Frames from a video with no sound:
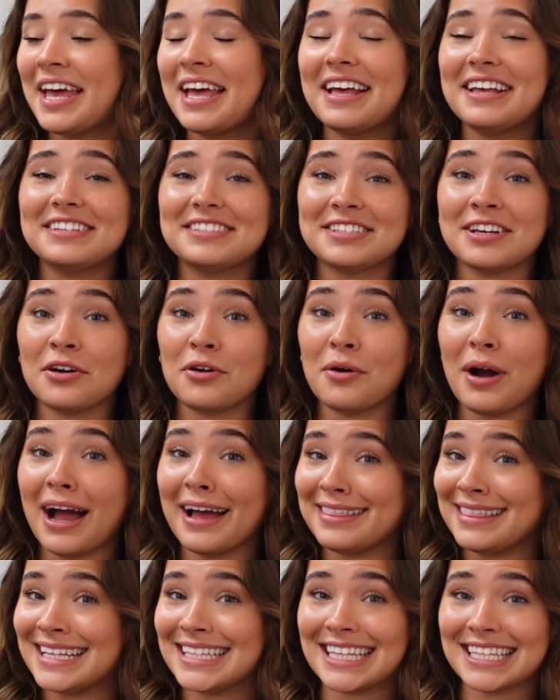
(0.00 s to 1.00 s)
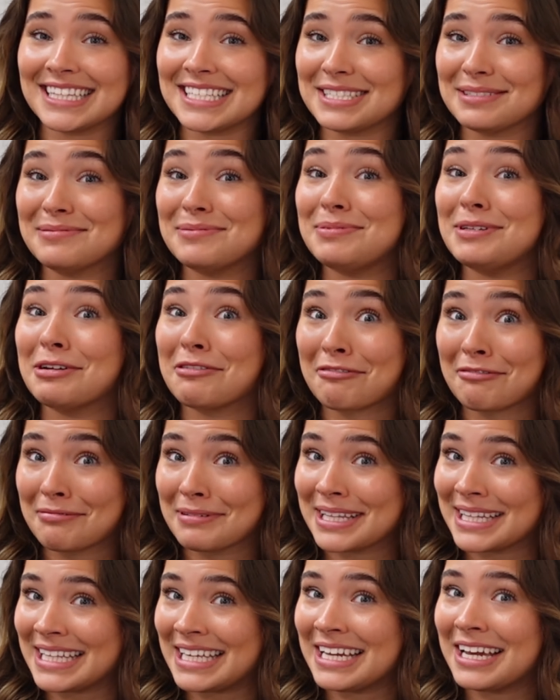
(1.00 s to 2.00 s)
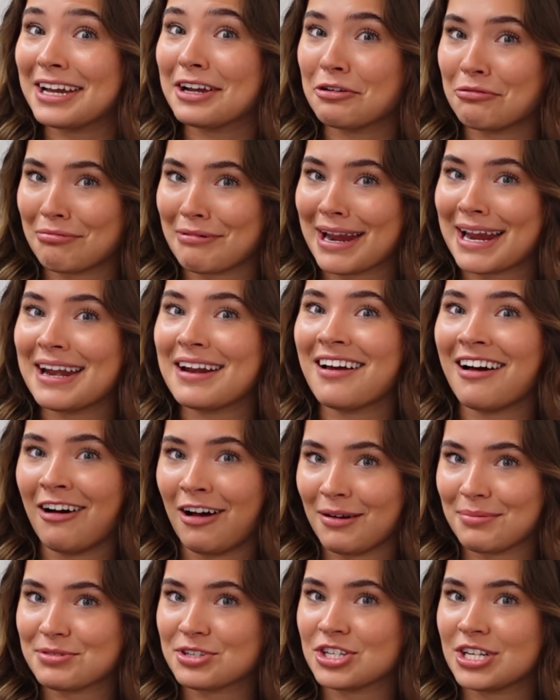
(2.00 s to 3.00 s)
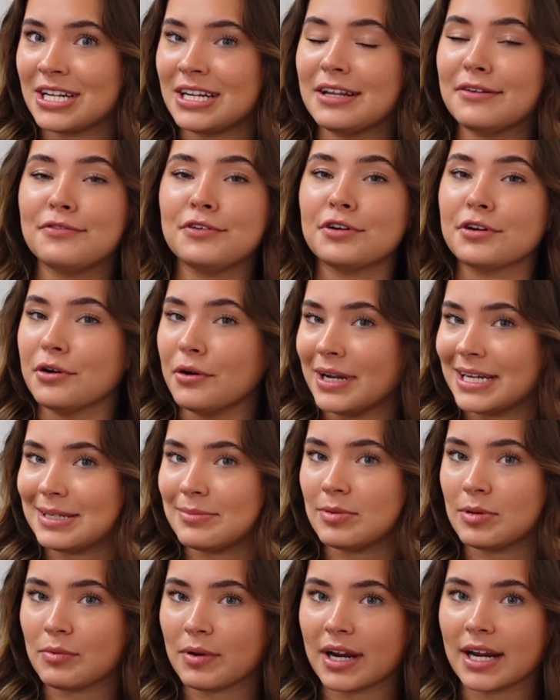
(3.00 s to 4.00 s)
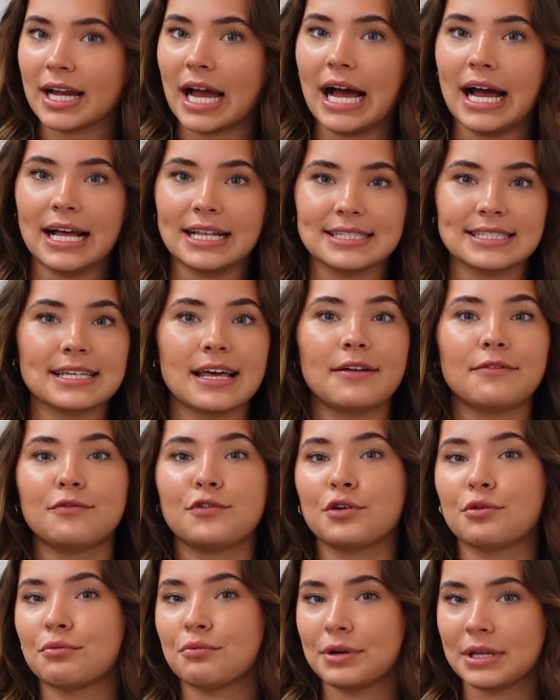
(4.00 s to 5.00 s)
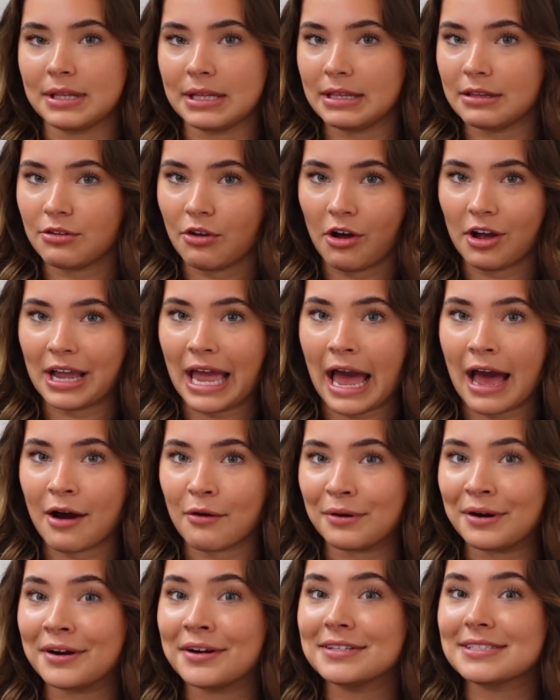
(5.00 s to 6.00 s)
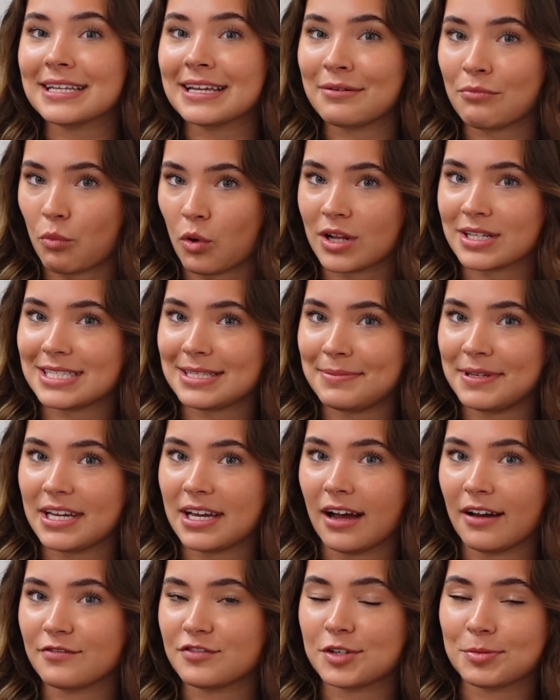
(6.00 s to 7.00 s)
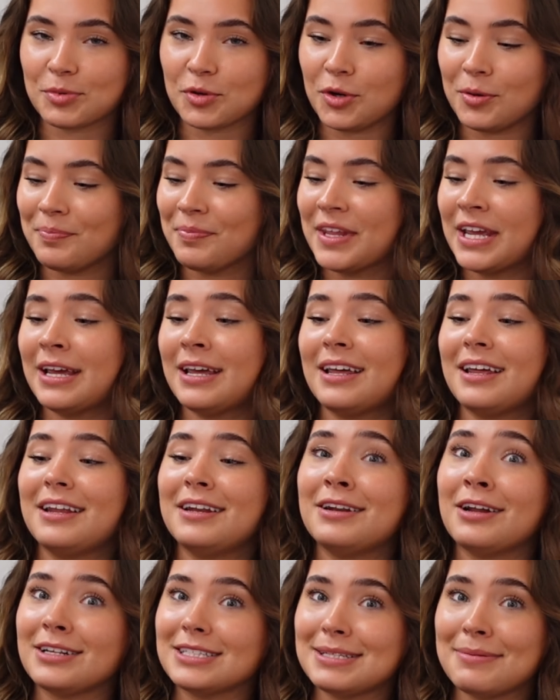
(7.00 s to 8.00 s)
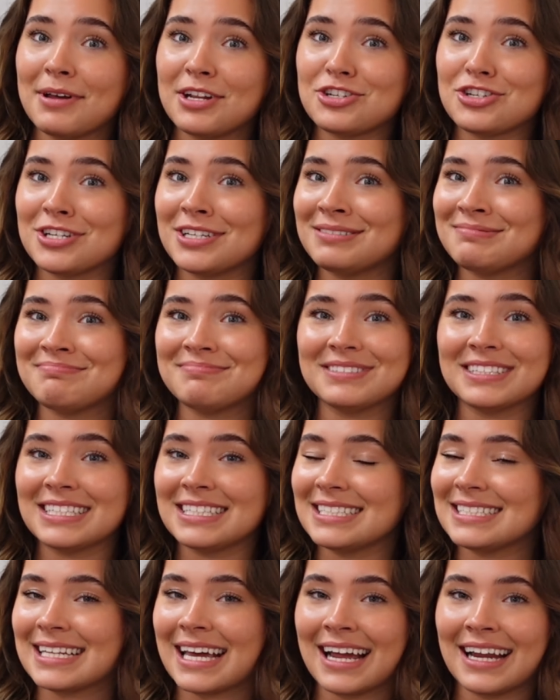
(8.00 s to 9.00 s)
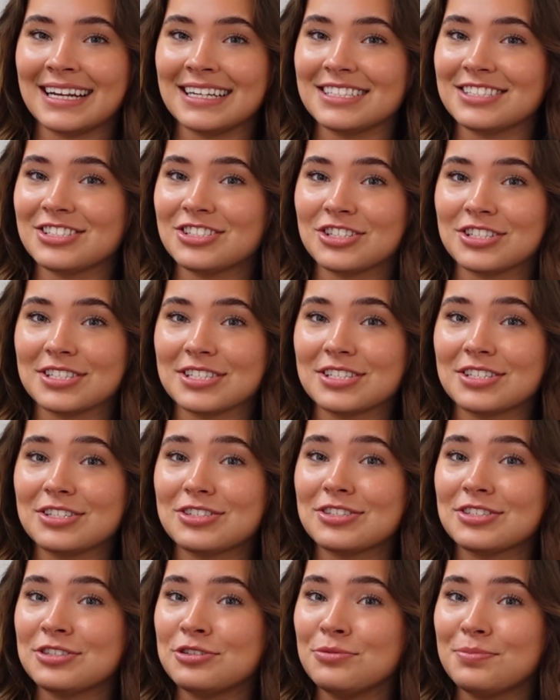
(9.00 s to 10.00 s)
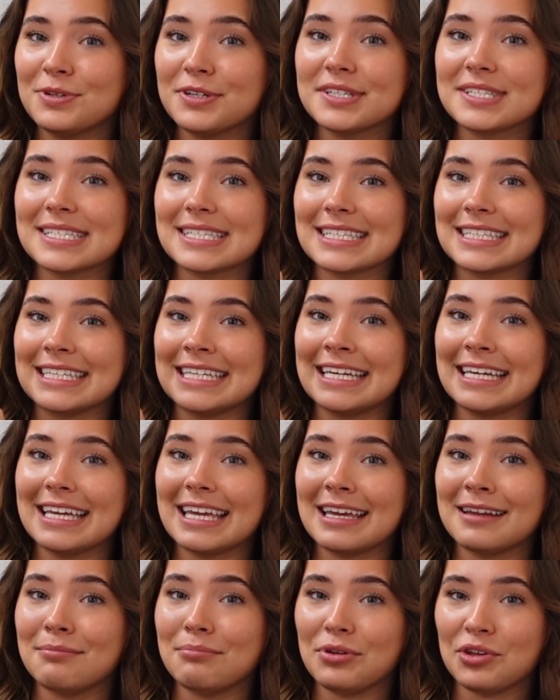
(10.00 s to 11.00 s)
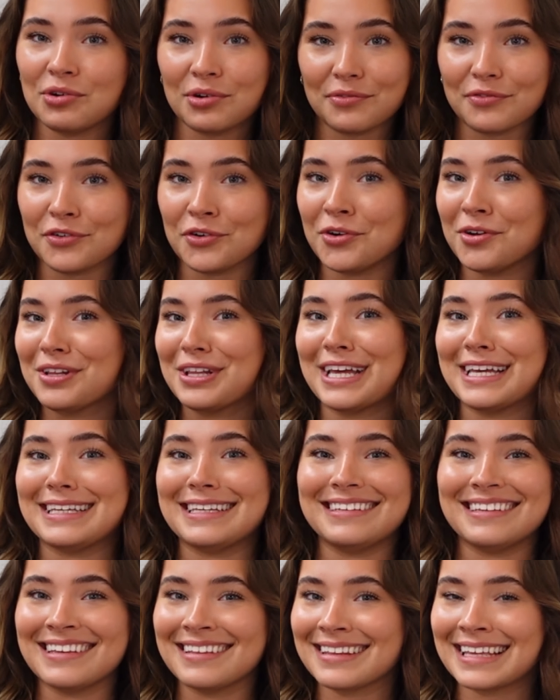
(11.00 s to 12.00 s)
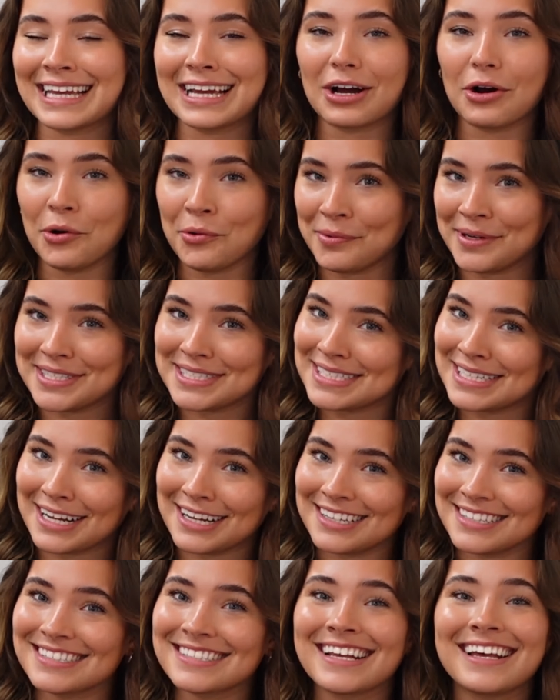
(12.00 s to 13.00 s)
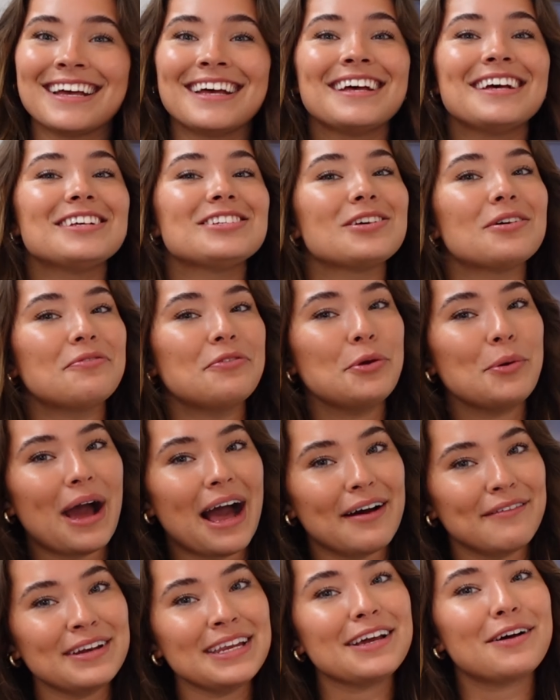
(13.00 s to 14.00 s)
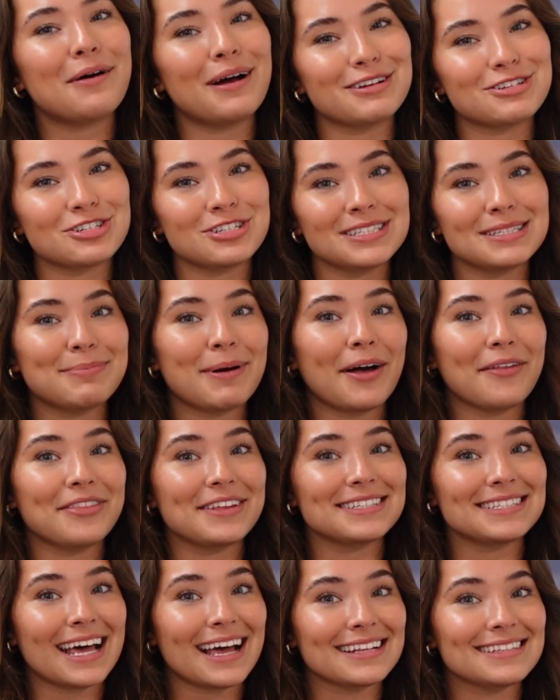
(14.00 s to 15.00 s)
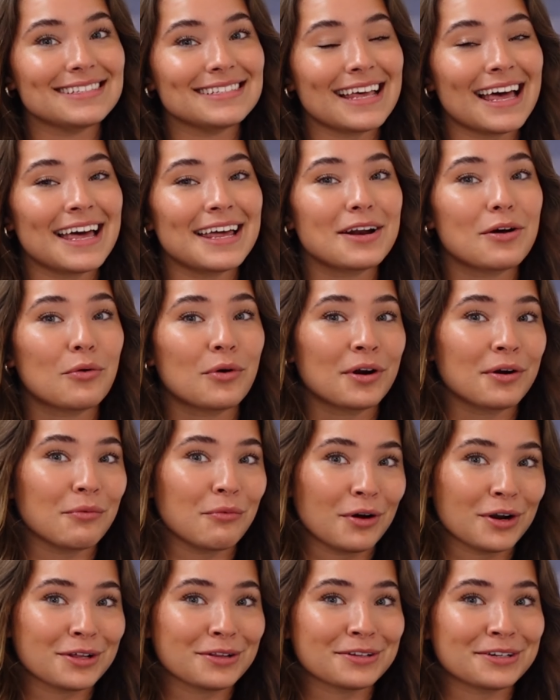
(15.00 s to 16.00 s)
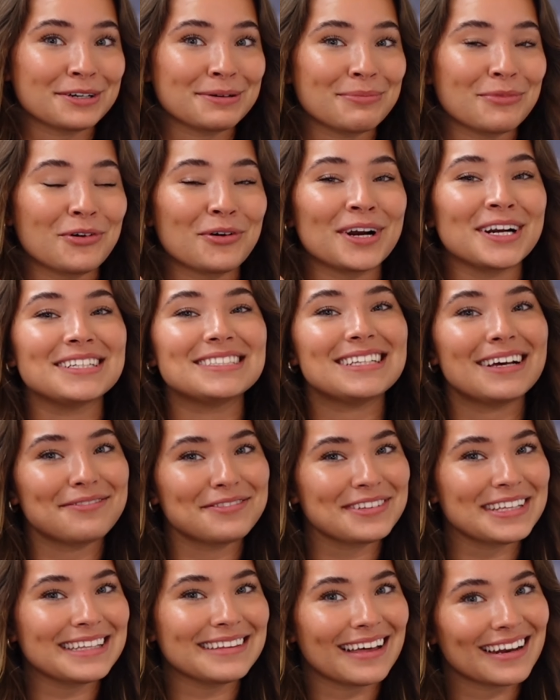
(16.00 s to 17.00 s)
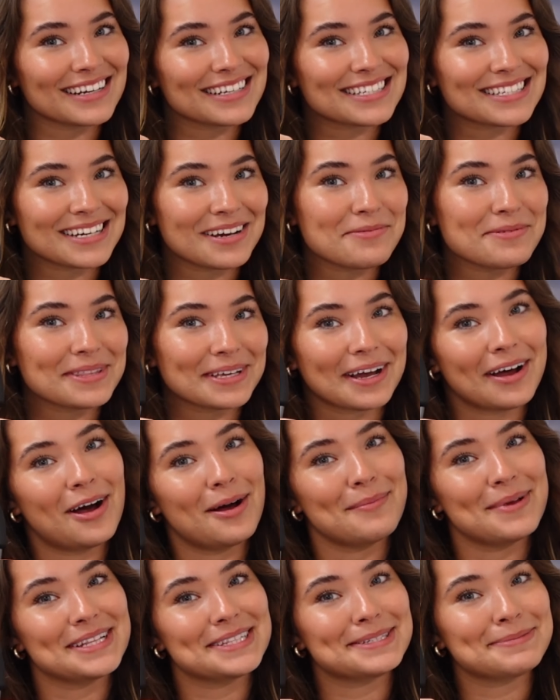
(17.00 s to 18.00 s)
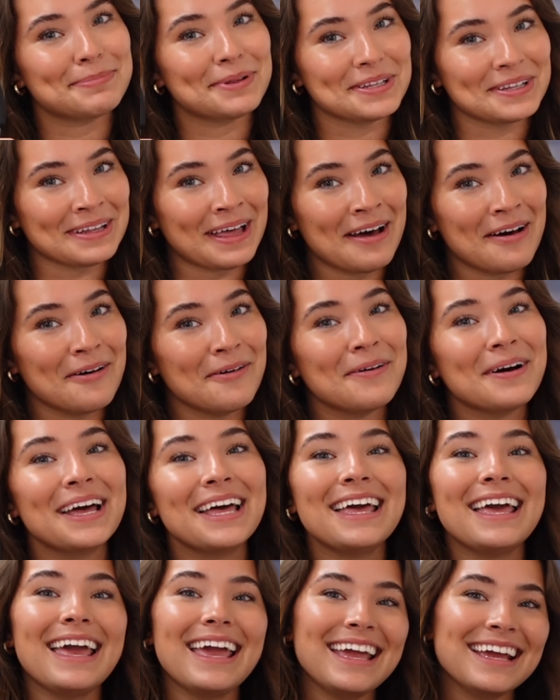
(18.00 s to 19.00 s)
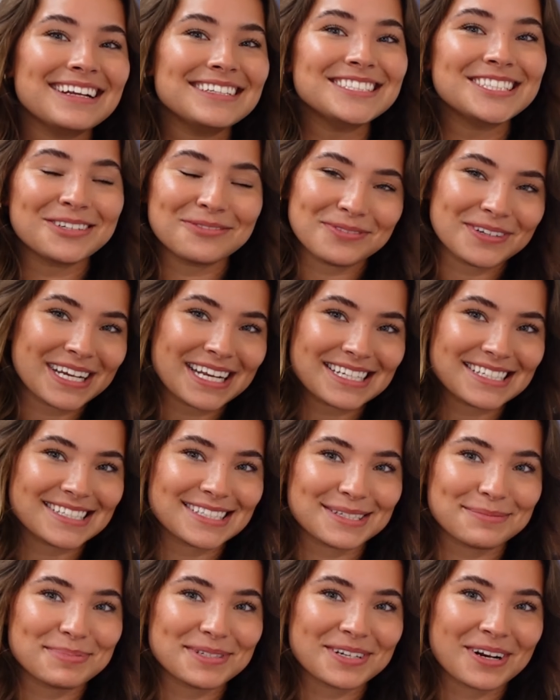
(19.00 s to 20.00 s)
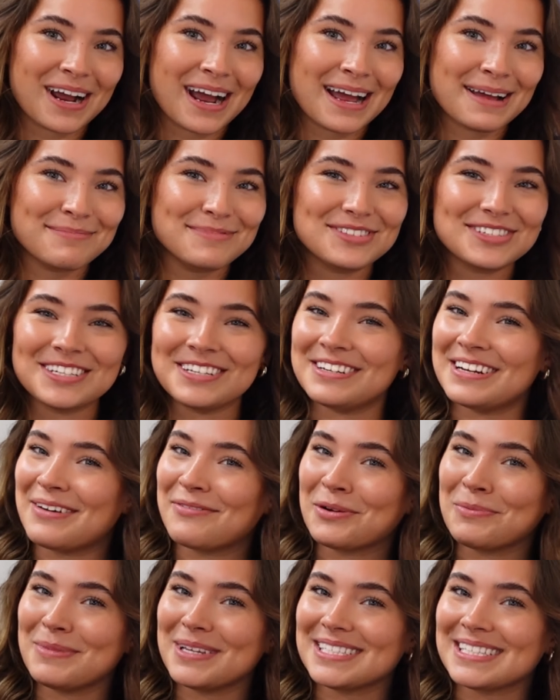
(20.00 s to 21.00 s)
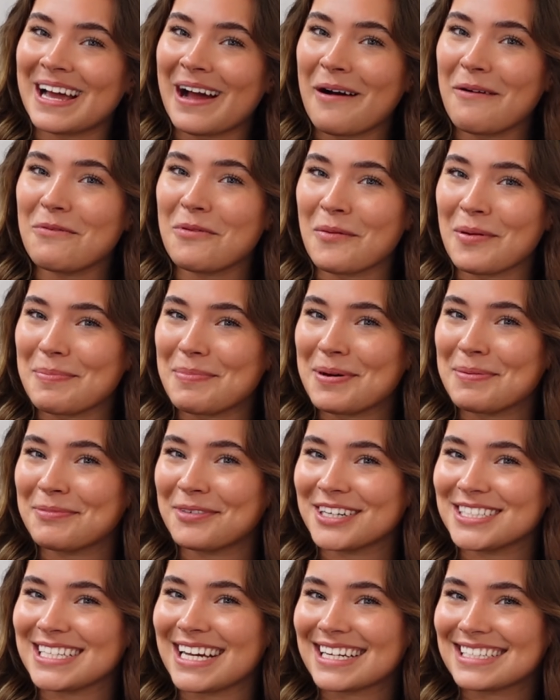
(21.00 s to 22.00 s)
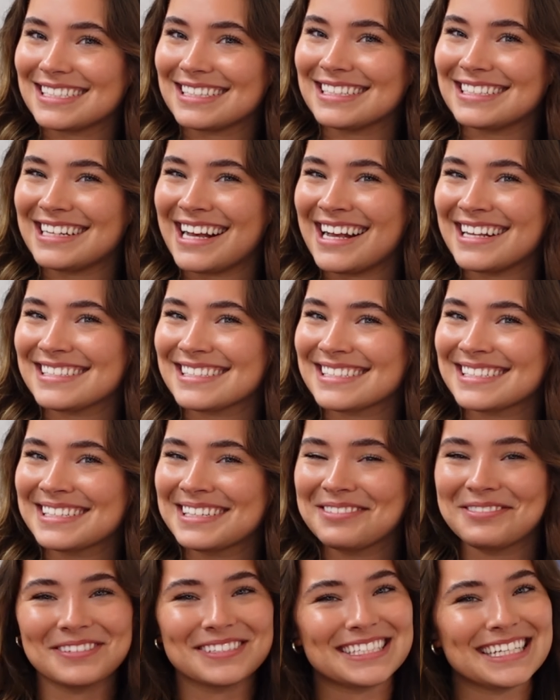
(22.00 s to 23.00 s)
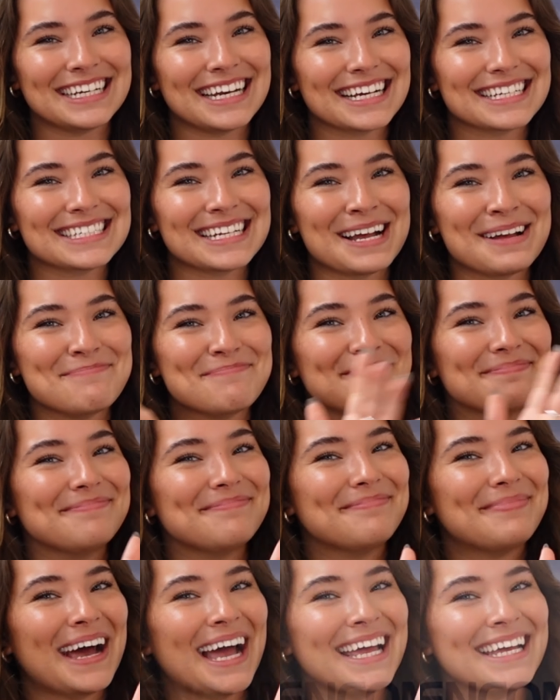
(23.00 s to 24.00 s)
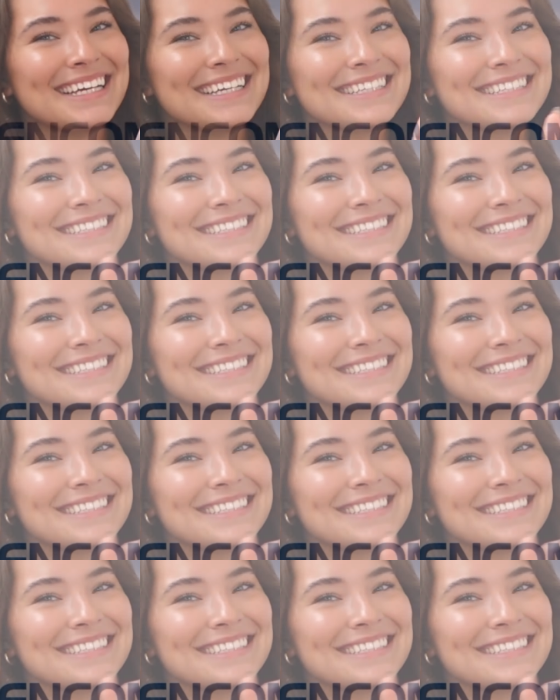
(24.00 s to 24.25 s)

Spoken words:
So I think that this would be a really great option if you're going to be wearing a headset for really long hours and want to be comfortable. Not to mention the design is just super sleek and beautiful like Yealink always does. So if you have any questions about this headset or want to learn more, definitely let us know in the comments below. And don't forget to subscribe so you never miss out when we put more tech to the test. We'll see you next time. Bye.